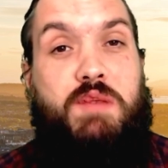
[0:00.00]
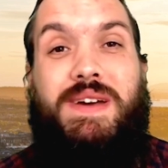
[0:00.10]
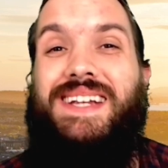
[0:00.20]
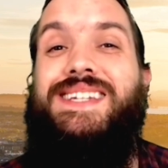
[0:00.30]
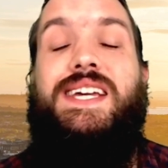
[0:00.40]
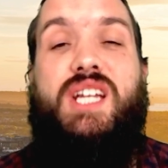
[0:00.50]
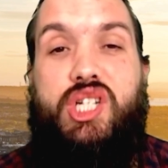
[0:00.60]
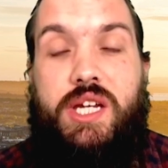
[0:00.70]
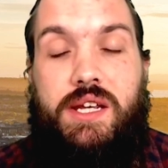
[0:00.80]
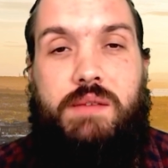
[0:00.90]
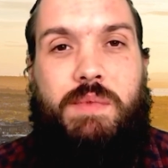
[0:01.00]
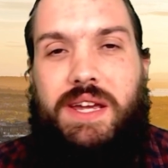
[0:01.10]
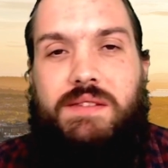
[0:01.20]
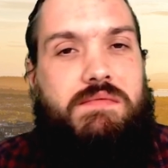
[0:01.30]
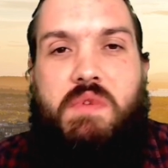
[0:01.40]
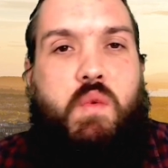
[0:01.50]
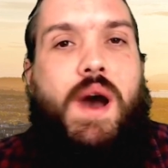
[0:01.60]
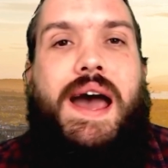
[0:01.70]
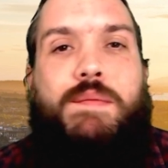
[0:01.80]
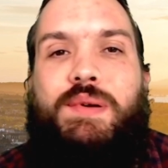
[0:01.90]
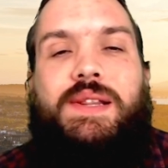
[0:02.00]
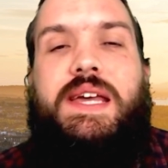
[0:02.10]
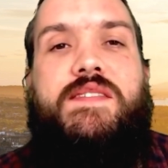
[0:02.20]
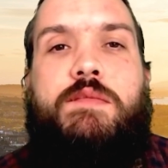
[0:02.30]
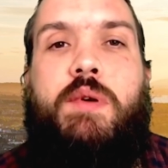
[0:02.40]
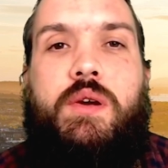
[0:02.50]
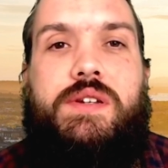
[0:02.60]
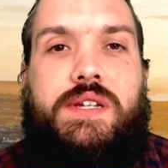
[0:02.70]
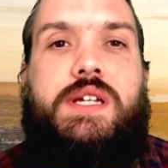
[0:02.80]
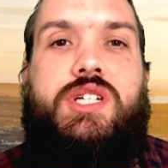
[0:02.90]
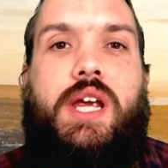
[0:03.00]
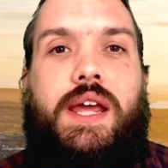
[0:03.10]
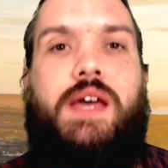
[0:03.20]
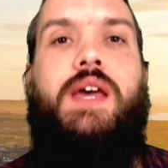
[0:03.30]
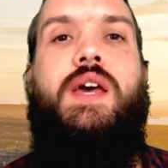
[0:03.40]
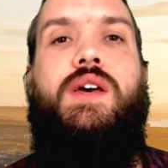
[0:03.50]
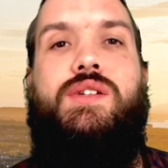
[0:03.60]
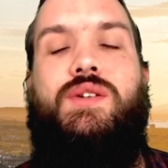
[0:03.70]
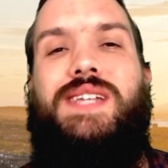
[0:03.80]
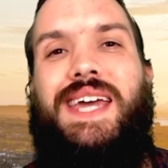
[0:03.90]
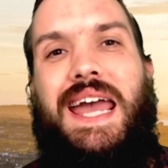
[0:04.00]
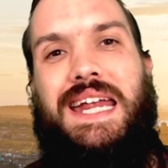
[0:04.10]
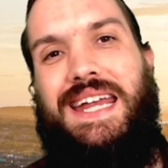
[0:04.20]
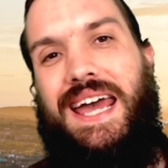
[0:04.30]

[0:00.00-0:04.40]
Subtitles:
my teaching, what I believe about teaching. So to gain an